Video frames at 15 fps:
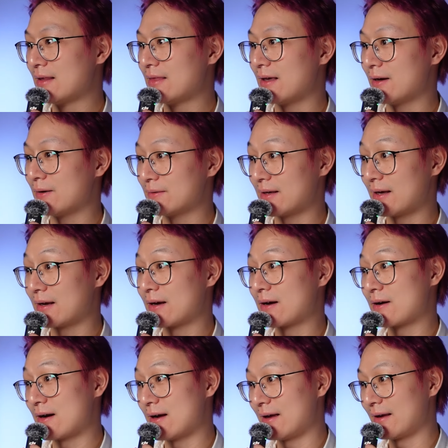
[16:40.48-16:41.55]
The whole night
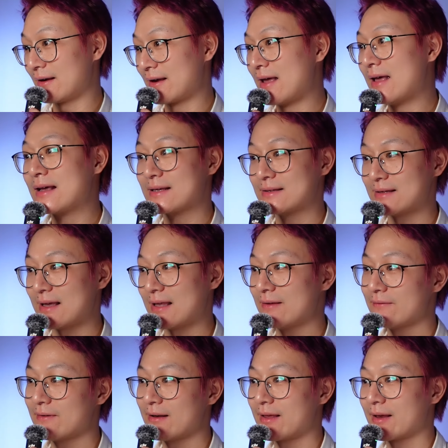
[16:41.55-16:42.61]
crying, cause Daddy
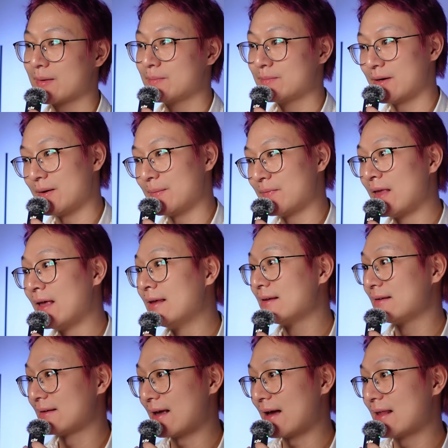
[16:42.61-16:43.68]
felt like a bum.
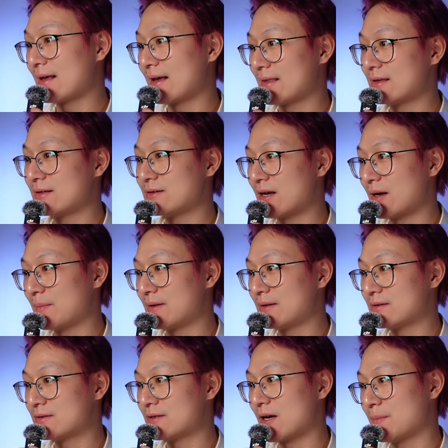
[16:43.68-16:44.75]
Cause Daddy had a job,
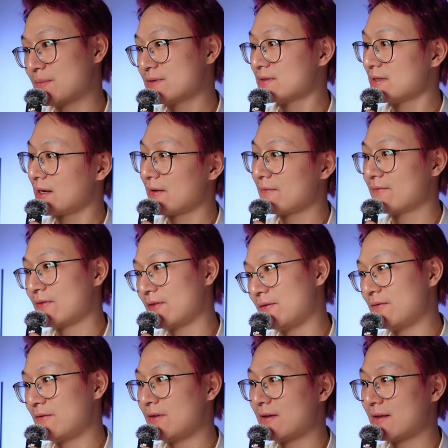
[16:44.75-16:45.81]
his job was to keep the
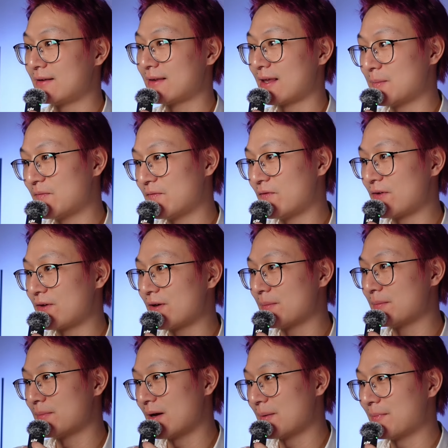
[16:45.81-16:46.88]
food on the table for your
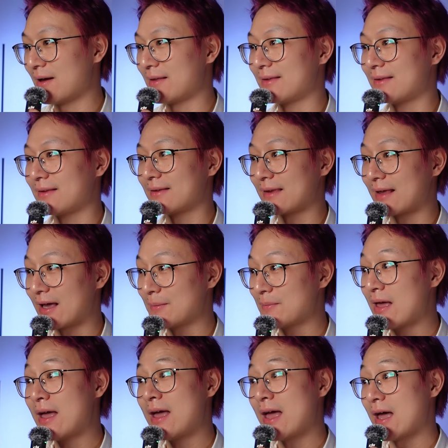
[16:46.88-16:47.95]
mom. And at the time,
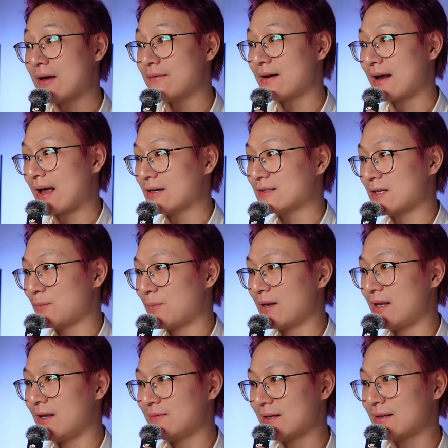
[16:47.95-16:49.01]
every house that we
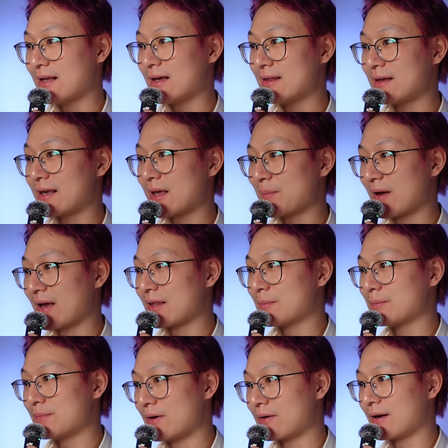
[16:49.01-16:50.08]
lived in either kept getting
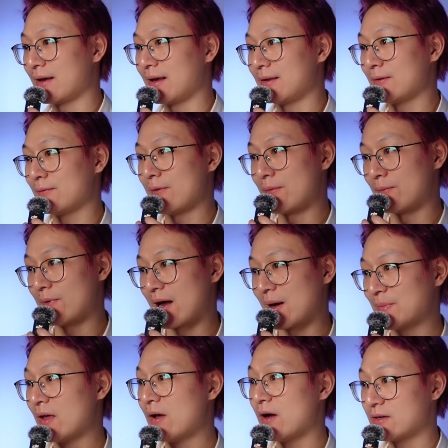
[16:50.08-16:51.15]
broken into and
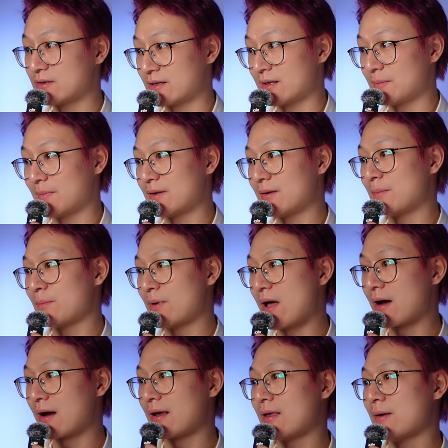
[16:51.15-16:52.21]
robbed or shut up on the
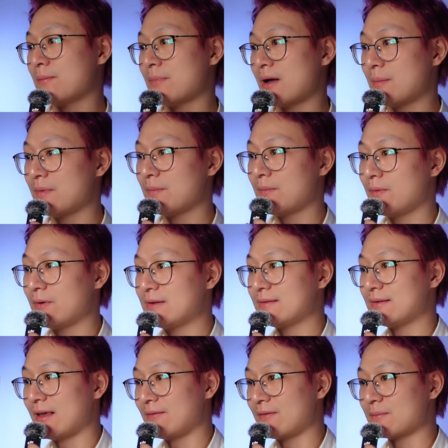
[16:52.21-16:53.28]
block, and your mom was
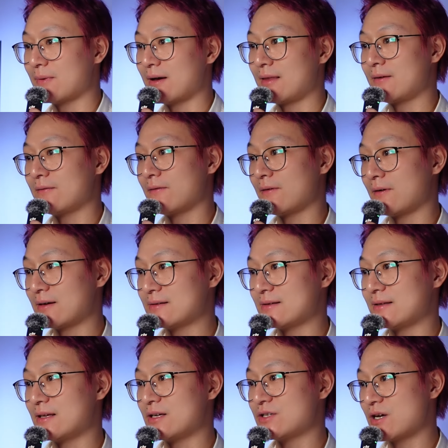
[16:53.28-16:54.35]
saving money for us
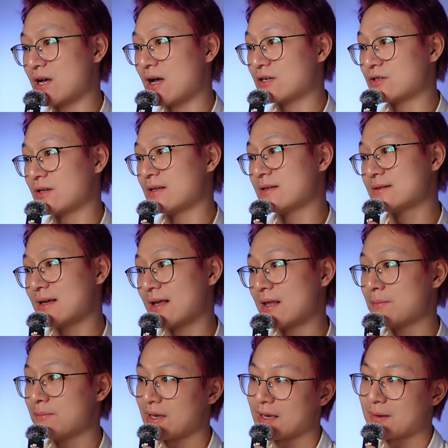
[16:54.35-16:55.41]
in the jar, trying to start
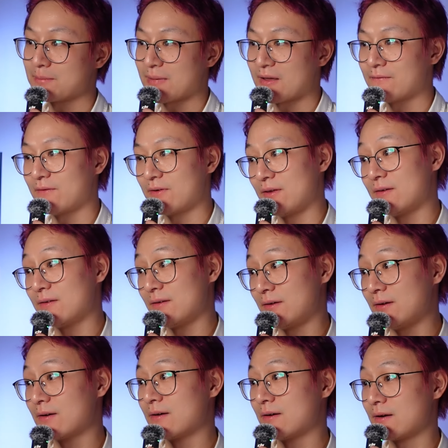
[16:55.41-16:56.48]
a big bank for you so
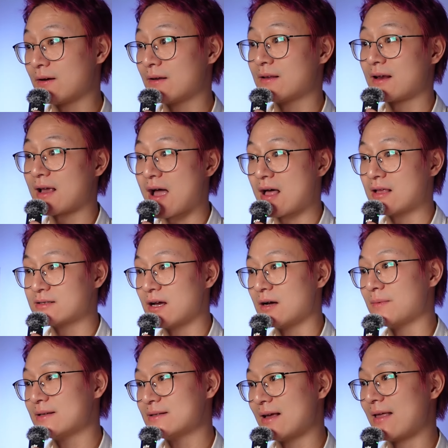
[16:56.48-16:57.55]
you could get a car job
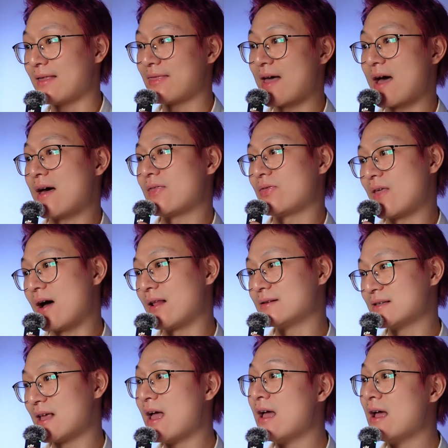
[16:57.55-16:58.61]
with $1,000.